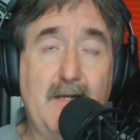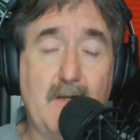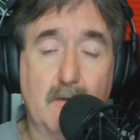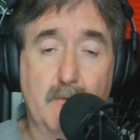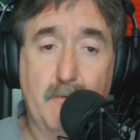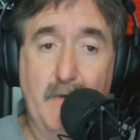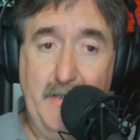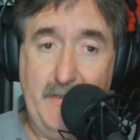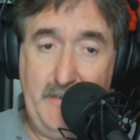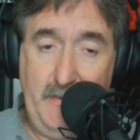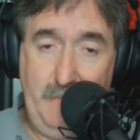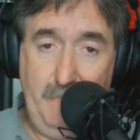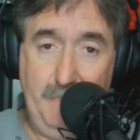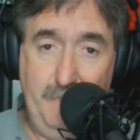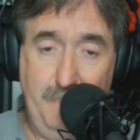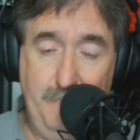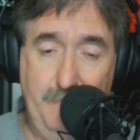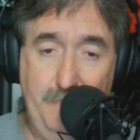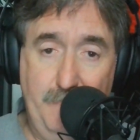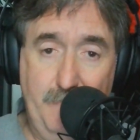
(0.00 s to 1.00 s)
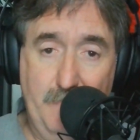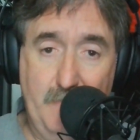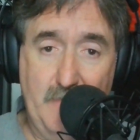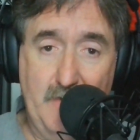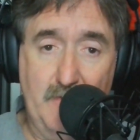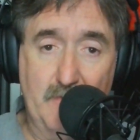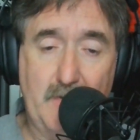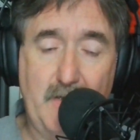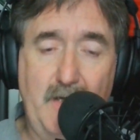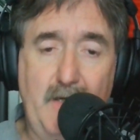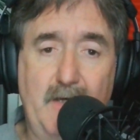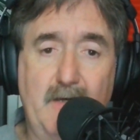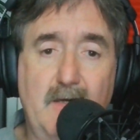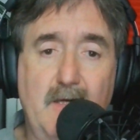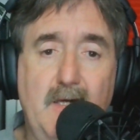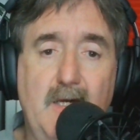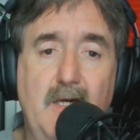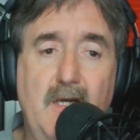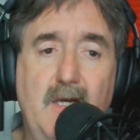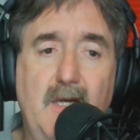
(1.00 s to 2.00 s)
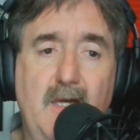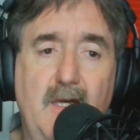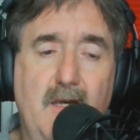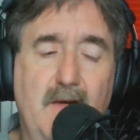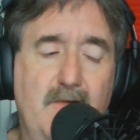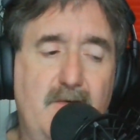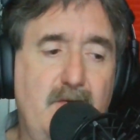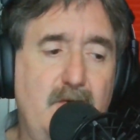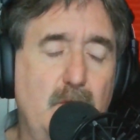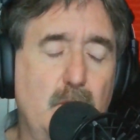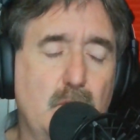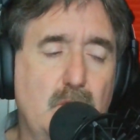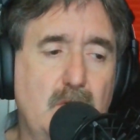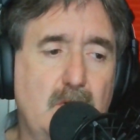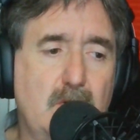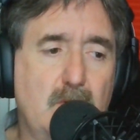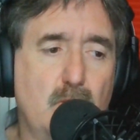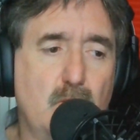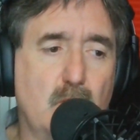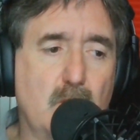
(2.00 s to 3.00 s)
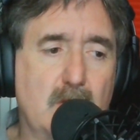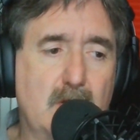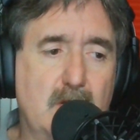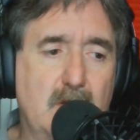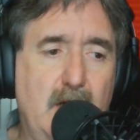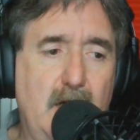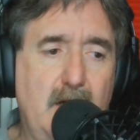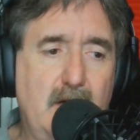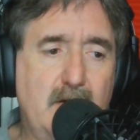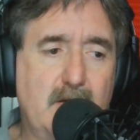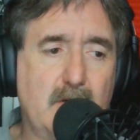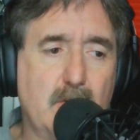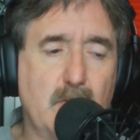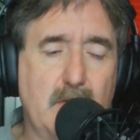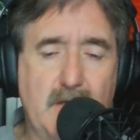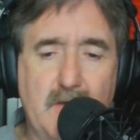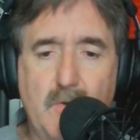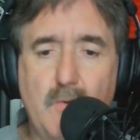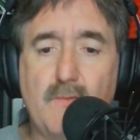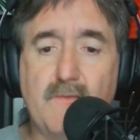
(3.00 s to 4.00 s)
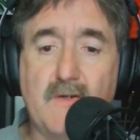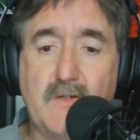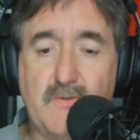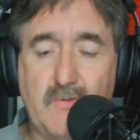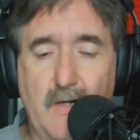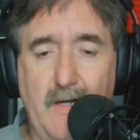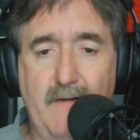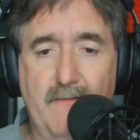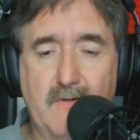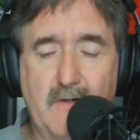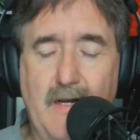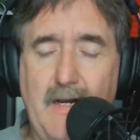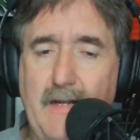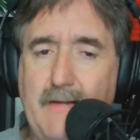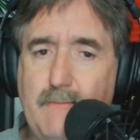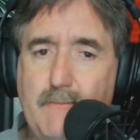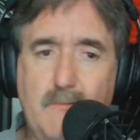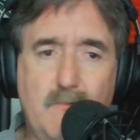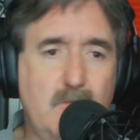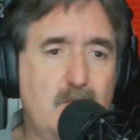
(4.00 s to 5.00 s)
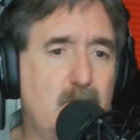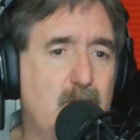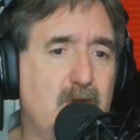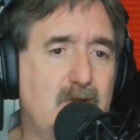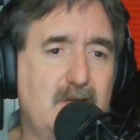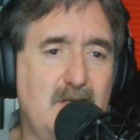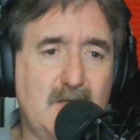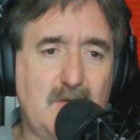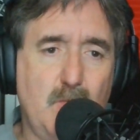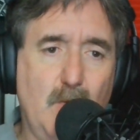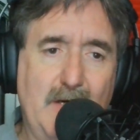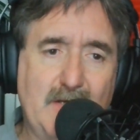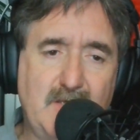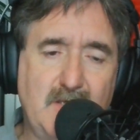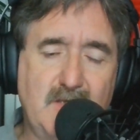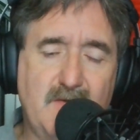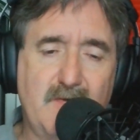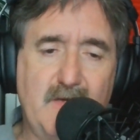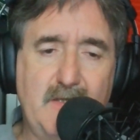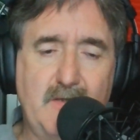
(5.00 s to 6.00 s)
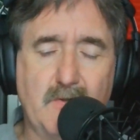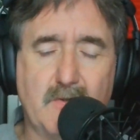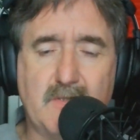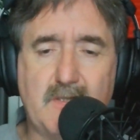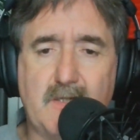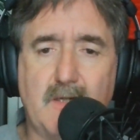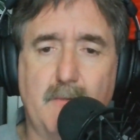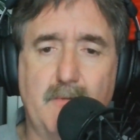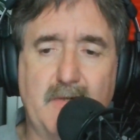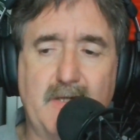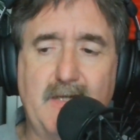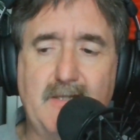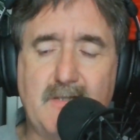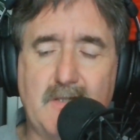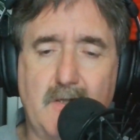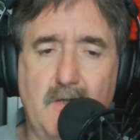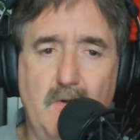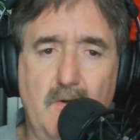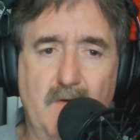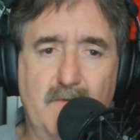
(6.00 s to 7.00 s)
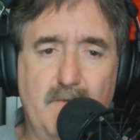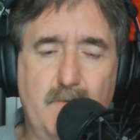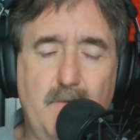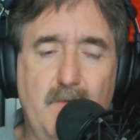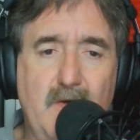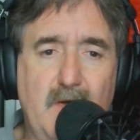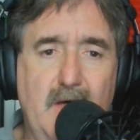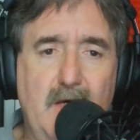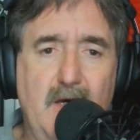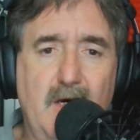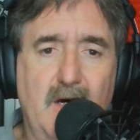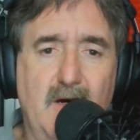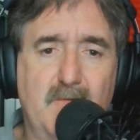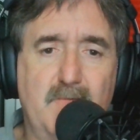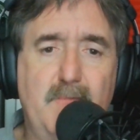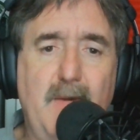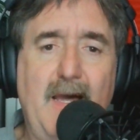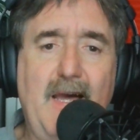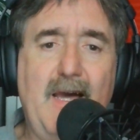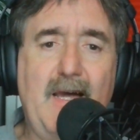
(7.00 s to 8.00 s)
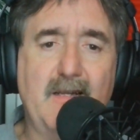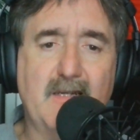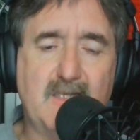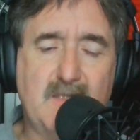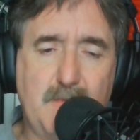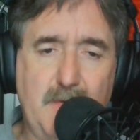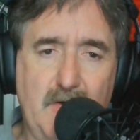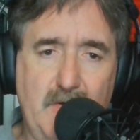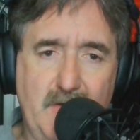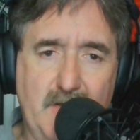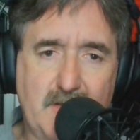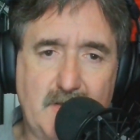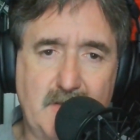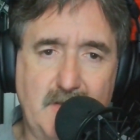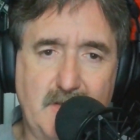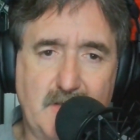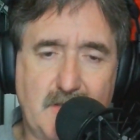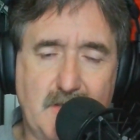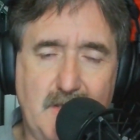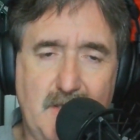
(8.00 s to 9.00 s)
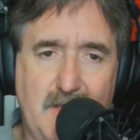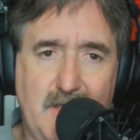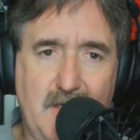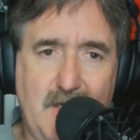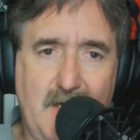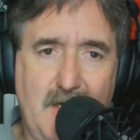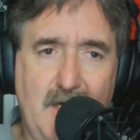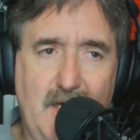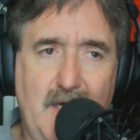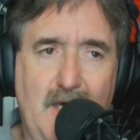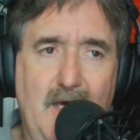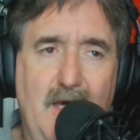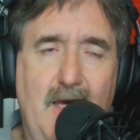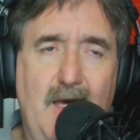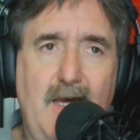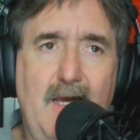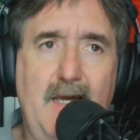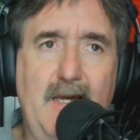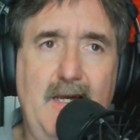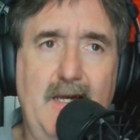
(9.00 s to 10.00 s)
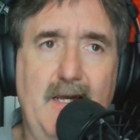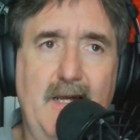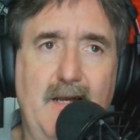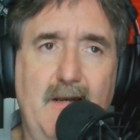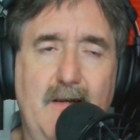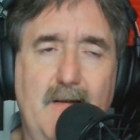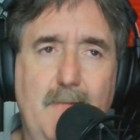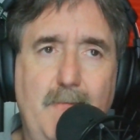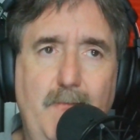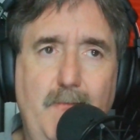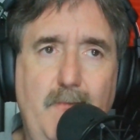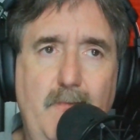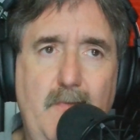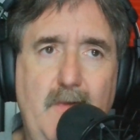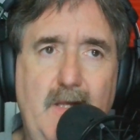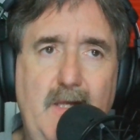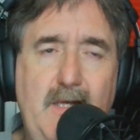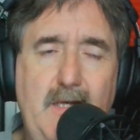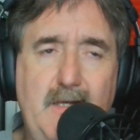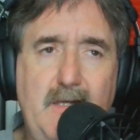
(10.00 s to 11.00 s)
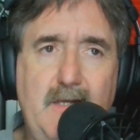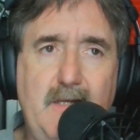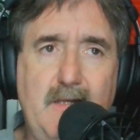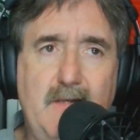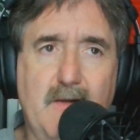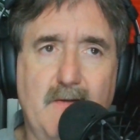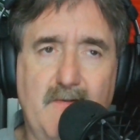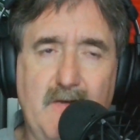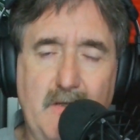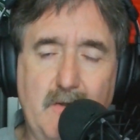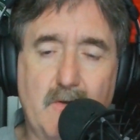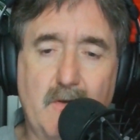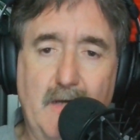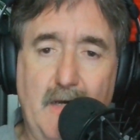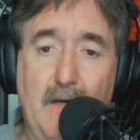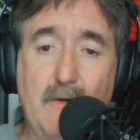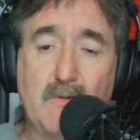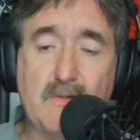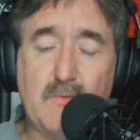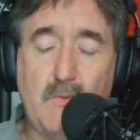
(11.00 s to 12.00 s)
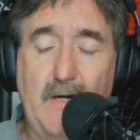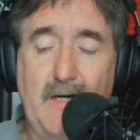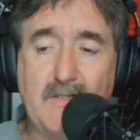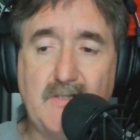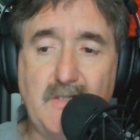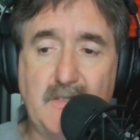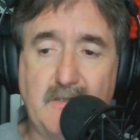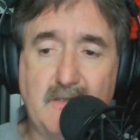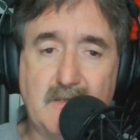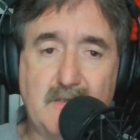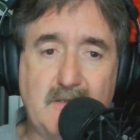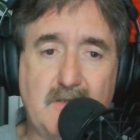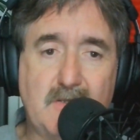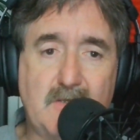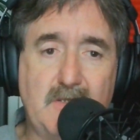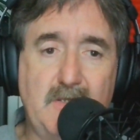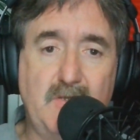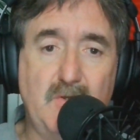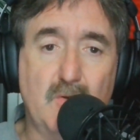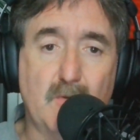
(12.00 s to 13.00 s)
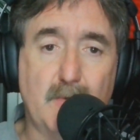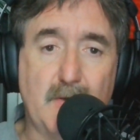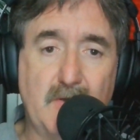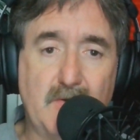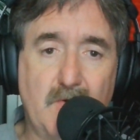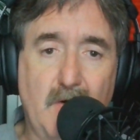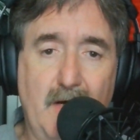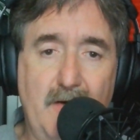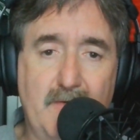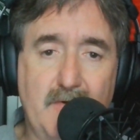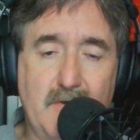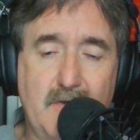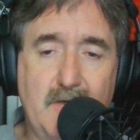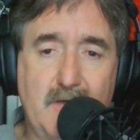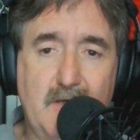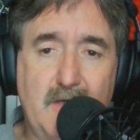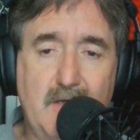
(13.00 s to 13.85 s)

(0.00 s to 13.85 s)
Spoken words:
it or break it. Okay. If you were doing an Uber driver, I just watched these videos a couple of days ago of bad experiences. And the video that I was watching, the Uber driver,